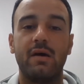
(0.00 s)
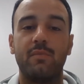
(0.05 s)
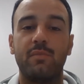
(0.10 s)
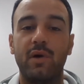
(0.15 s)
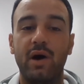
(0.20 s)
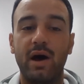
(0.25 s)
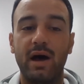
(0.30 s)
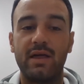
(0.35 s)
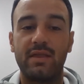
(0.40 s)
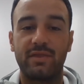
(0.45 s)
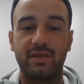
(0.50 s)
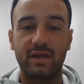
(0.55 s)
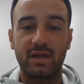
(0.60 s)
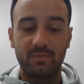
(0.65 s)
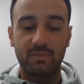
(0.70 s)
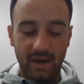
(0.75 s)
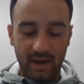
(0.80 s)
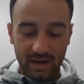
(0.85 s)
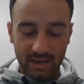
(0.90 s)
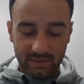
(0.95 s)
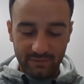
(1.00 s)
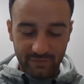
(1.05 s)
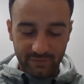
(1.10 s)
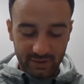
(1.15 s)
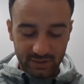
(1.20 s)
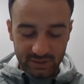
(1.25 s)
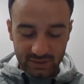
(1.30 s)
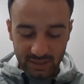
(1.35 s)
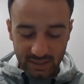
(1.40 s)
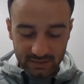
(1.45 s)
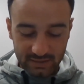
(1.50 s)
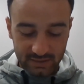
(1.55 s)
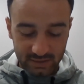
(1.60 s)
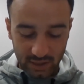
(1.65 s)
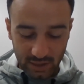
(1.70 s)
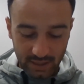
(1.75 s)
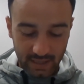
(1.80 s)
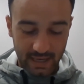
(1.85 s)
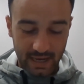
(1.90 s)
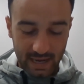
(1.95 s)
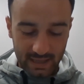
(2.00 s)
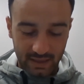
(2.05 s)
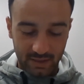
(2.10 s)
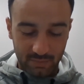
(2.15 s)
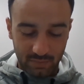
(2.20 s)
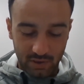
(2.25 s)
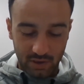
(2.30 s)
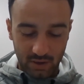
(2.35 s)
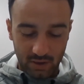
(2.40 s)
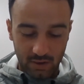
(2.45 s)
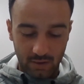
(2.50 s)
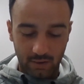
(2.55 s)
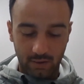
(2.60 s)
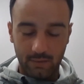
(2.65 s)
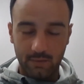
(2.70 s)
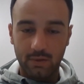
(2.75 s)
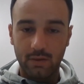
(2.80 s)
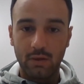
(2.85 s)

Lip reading: But think about it, if you're just looking at the ball,